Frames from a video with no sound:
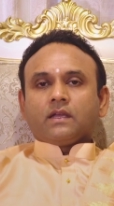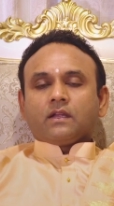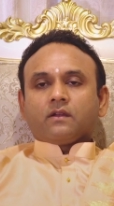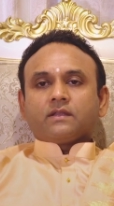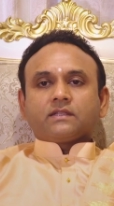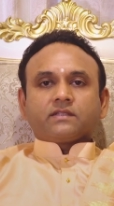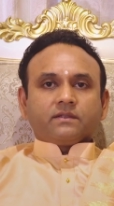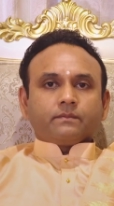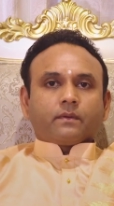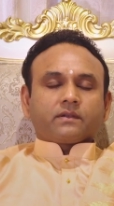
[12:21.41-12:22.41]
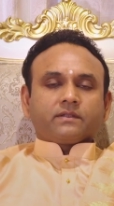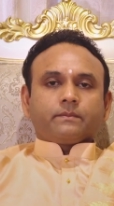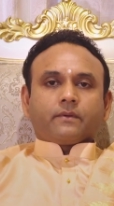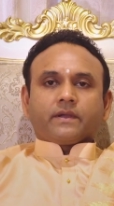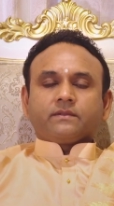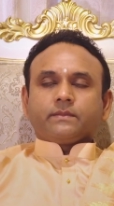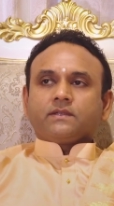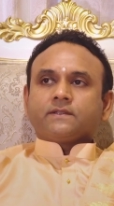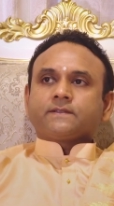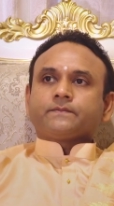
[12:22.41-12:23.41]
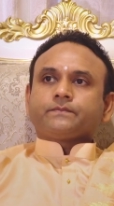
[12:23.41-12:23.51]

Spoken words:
Now, that's an important point, because